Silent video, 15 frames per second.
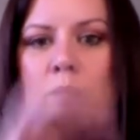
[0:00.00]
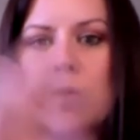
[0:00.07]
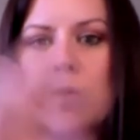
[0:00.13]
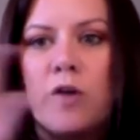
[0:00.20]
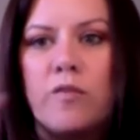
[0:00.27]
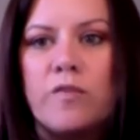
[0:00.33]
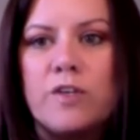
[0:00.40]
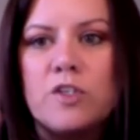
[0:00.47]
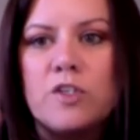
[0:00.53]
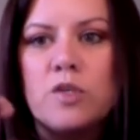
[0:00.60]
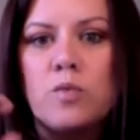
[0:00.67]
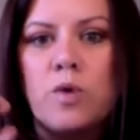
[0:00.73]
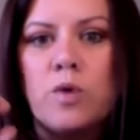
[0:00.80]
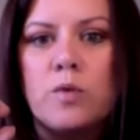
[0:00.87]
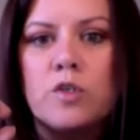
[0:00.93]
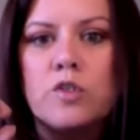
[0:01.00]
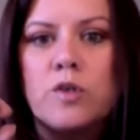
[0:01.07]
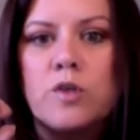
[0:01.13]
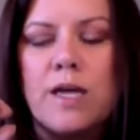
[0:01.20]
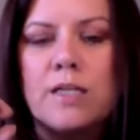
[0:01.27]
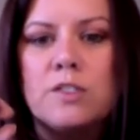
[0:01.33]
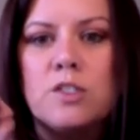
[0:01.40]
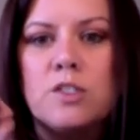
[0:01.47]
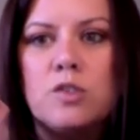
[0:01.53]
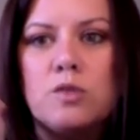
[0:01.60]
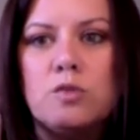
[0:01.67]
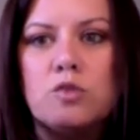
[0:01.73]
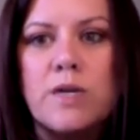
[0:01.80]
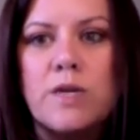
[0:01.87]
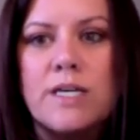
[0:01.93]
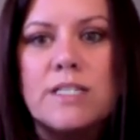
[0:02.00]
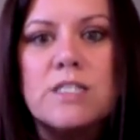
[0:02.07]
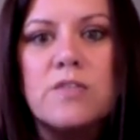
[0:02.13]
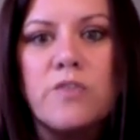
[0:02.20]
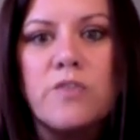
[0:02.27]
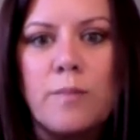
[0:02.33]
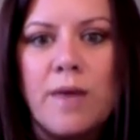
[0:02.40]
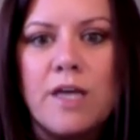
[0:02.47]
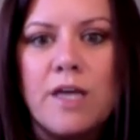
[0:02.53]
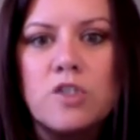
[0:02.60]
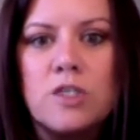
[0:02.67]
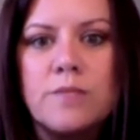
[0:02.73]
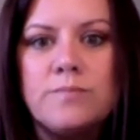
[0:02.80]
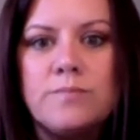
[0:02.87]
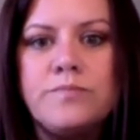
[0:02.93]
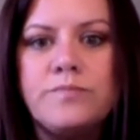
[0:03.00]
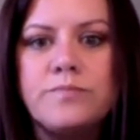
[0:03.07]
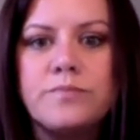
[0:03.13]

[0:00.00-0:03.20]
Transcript: but our vision where we're trying to do transformation